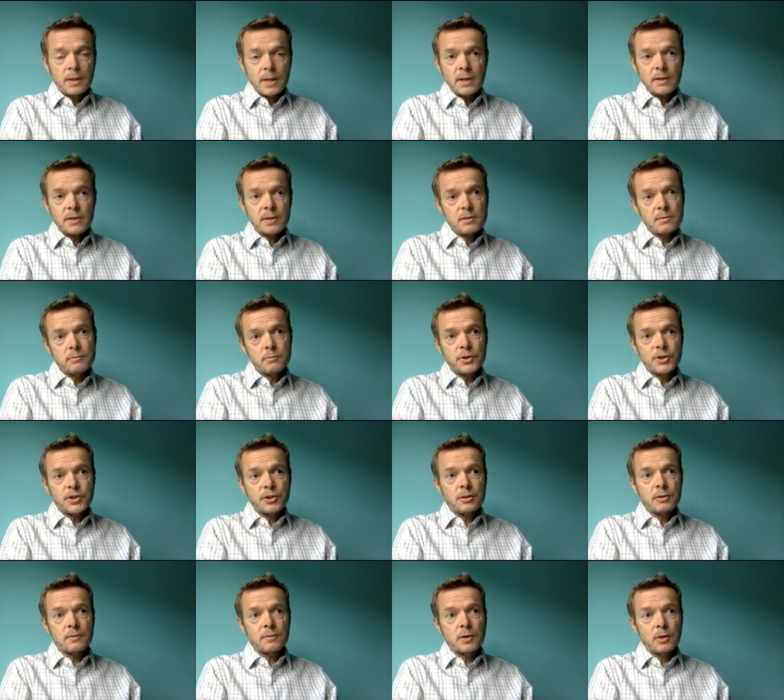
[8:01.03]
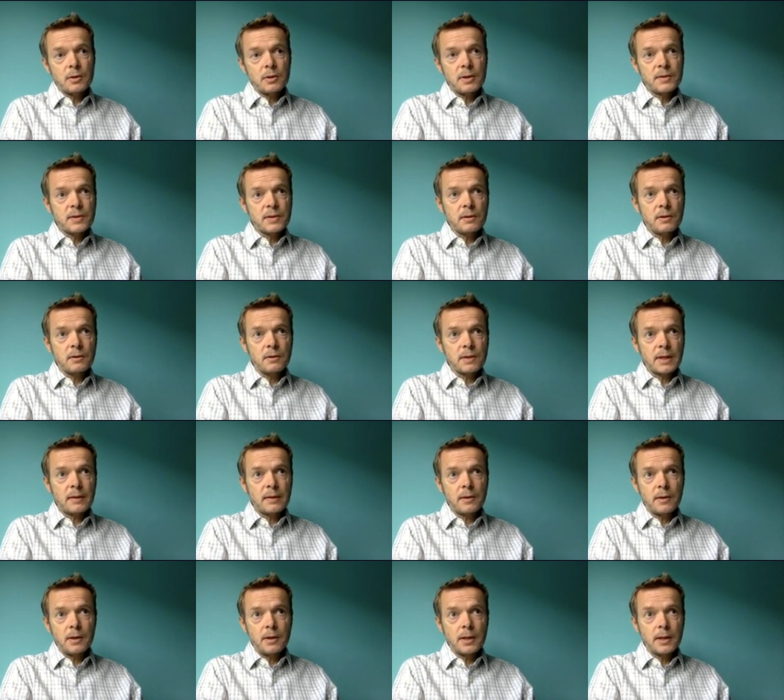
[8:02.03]
Yes, we should have gone into
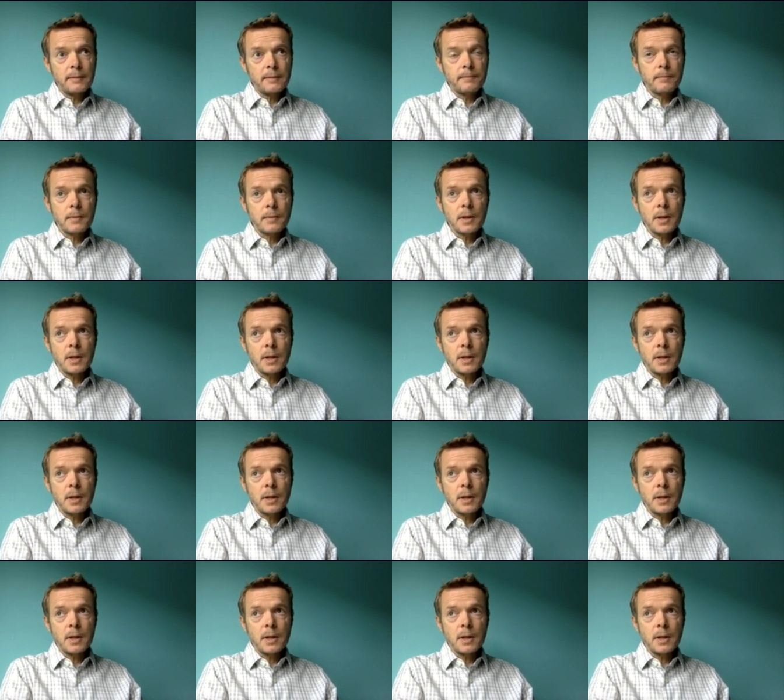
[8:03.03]
lockdown earlier.